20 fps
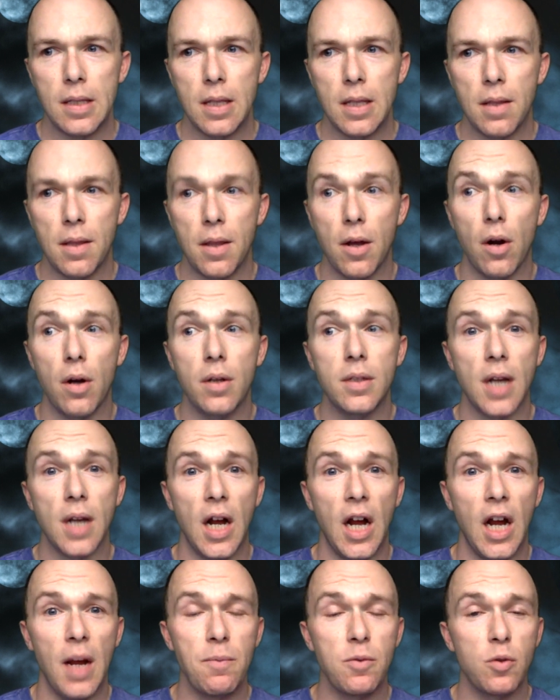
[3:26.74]
There are
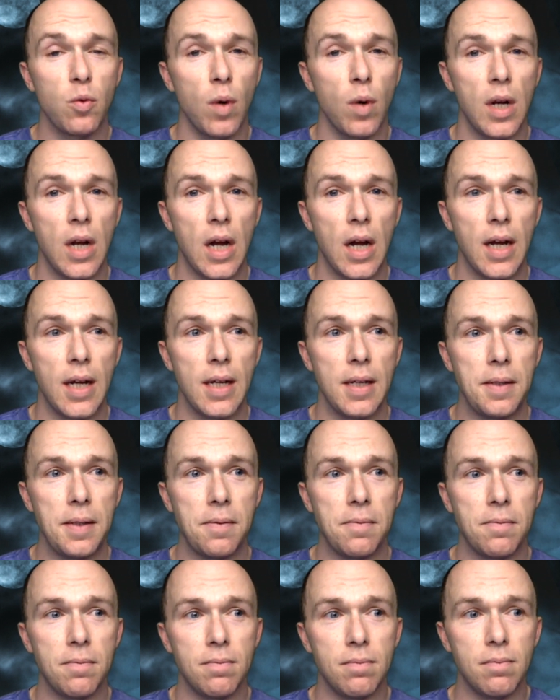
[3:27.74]
times when
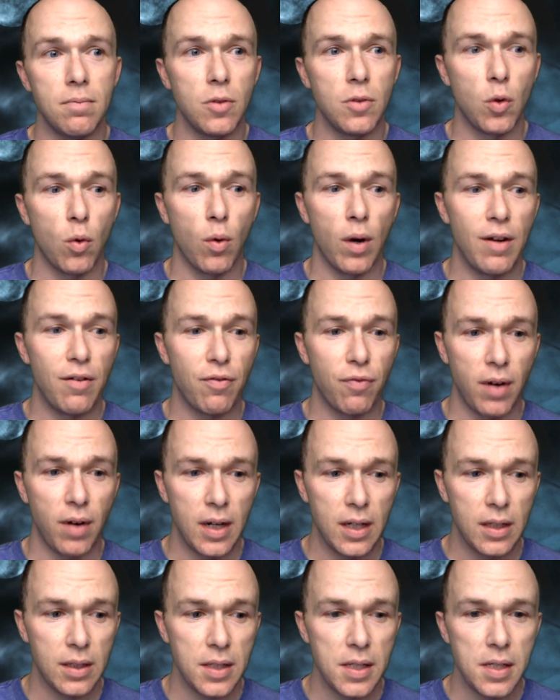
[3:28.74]
I, quite
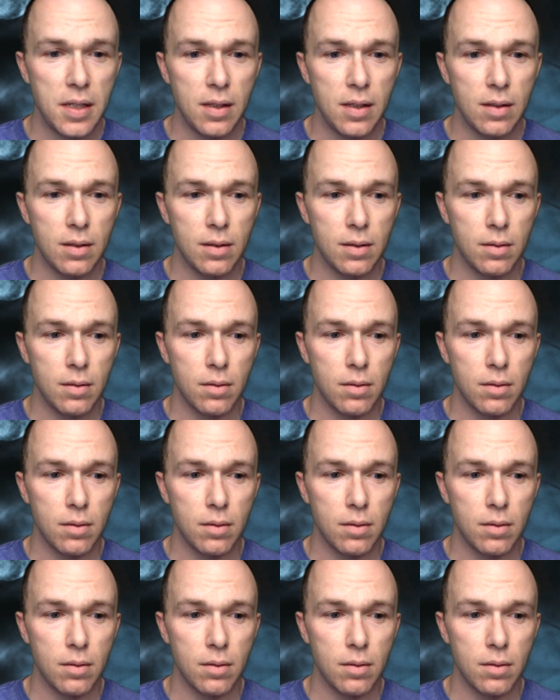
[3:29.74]
frankly,